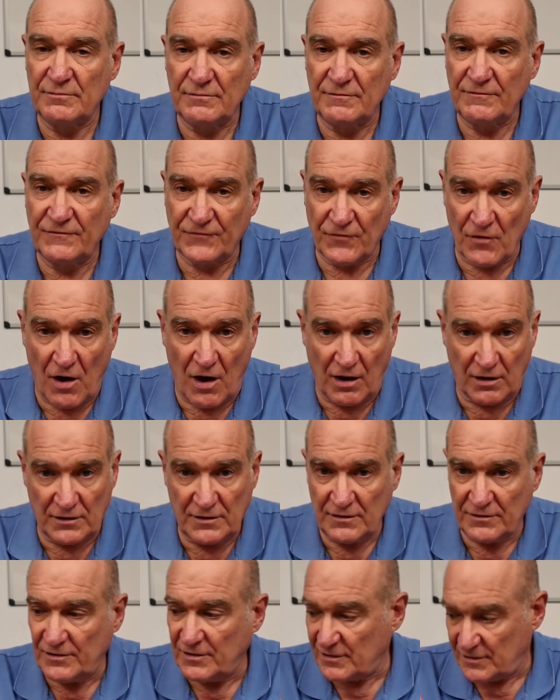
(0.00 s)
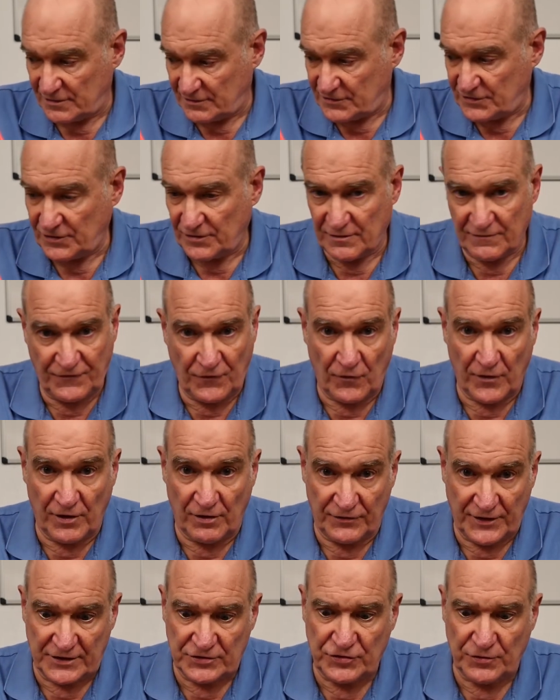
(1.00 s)
frog, to the foil
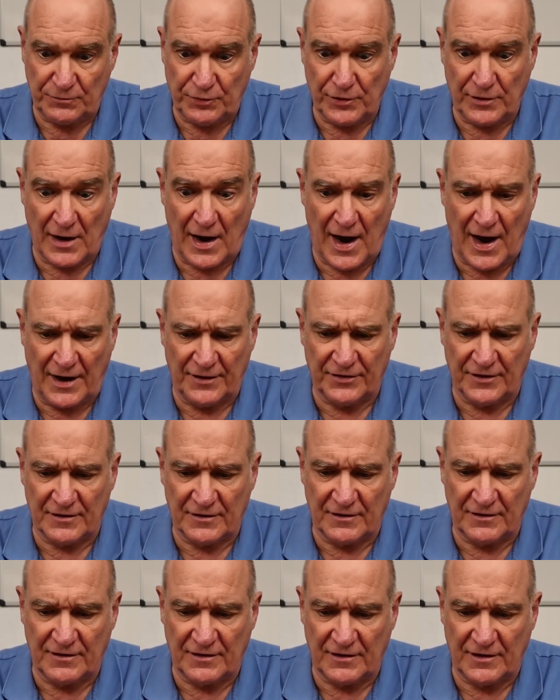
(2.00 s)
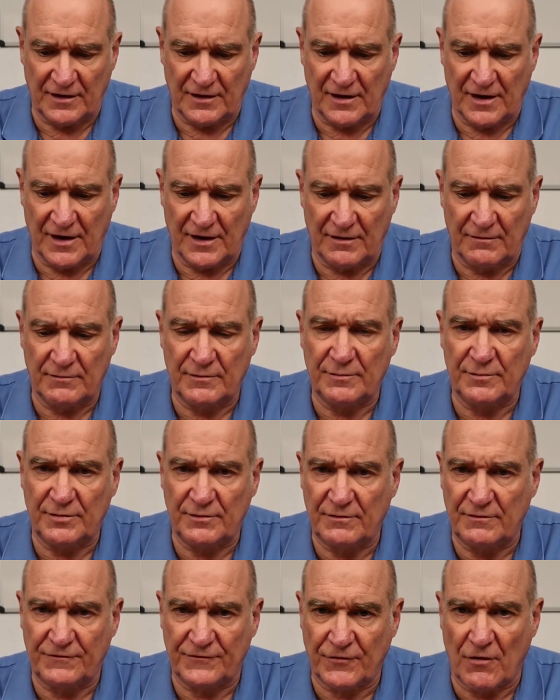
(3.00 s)
that you put on the
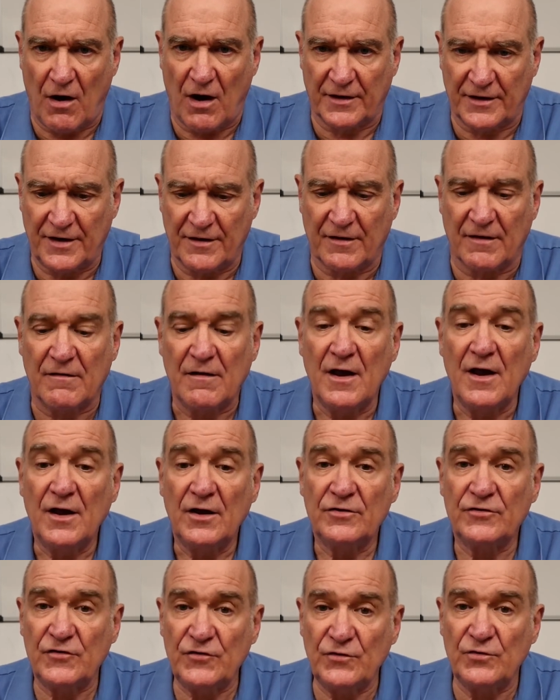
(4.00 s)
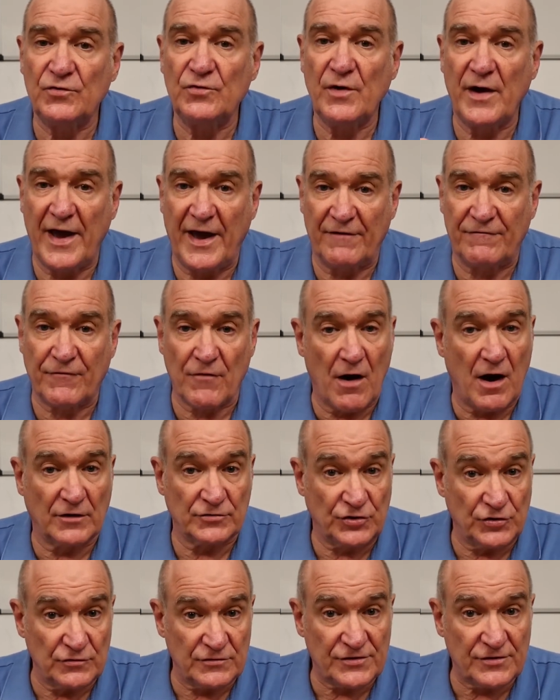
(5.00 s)
frog here, to a frog
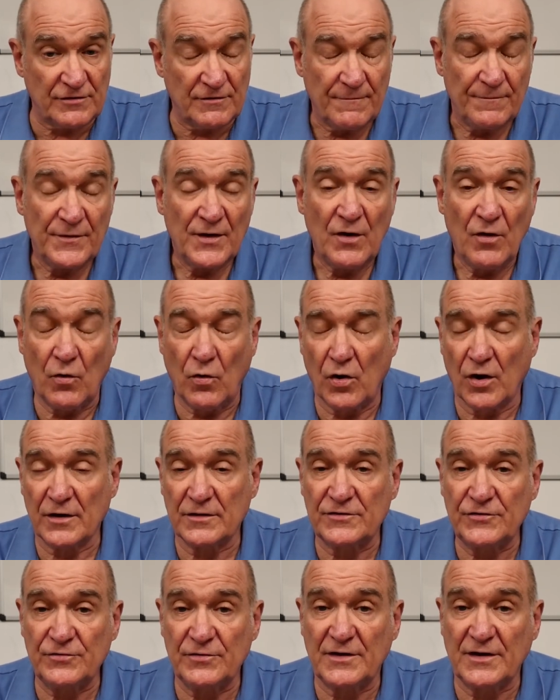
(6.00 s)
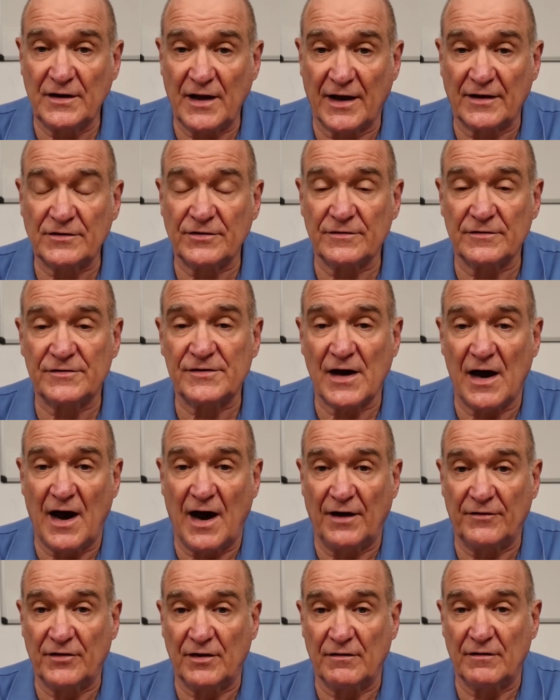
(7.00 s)
juicer or to connectors
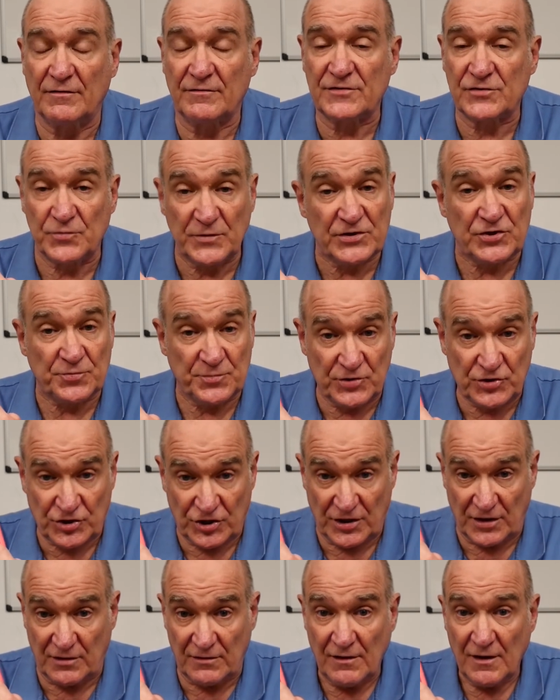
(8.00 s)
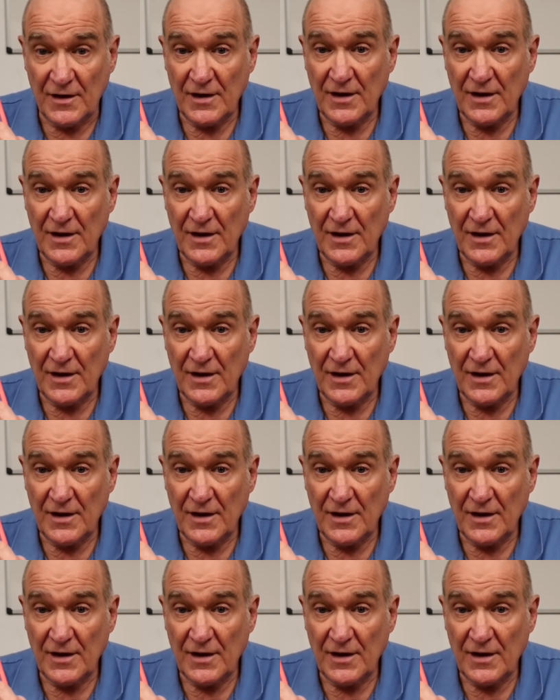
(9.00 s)
on the switch machine.